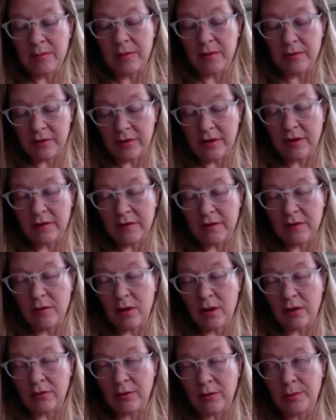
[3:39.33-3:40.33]
today's new
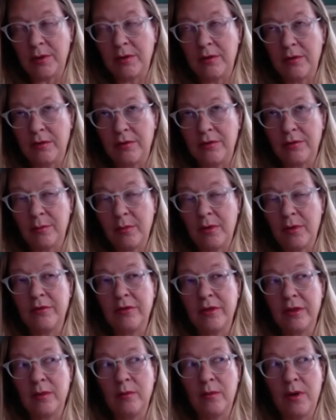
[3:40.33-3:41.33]
entrepreneurs,
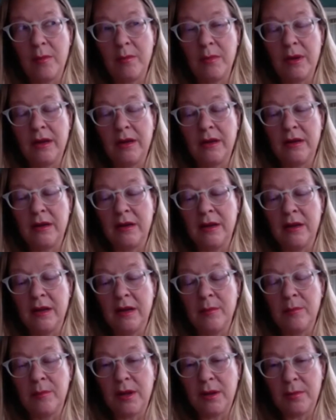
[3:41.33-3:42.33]
mostly women,
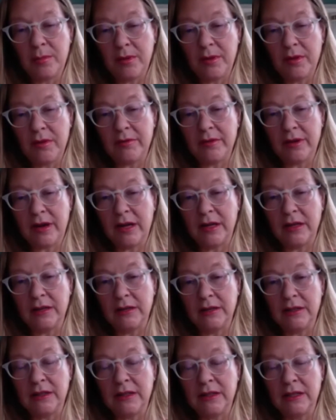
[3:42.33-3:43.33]
people of
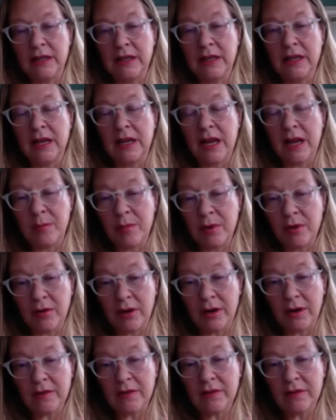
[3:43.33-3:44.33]
color,
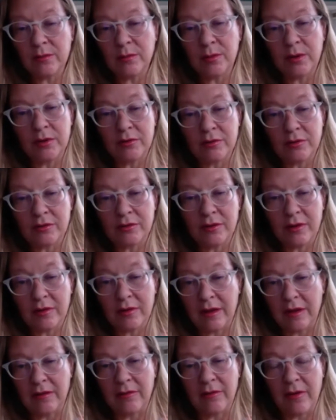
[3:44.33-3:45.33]
immigrants, which
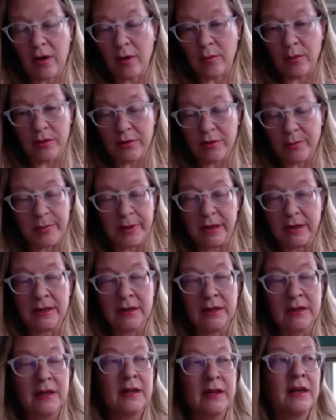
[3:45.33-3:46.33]
they've always
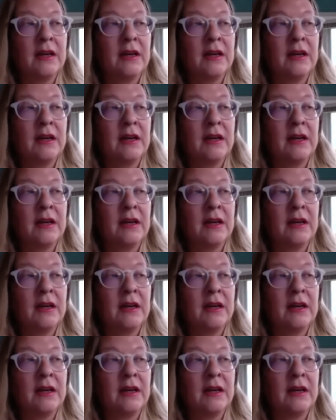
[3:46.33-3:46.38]
been.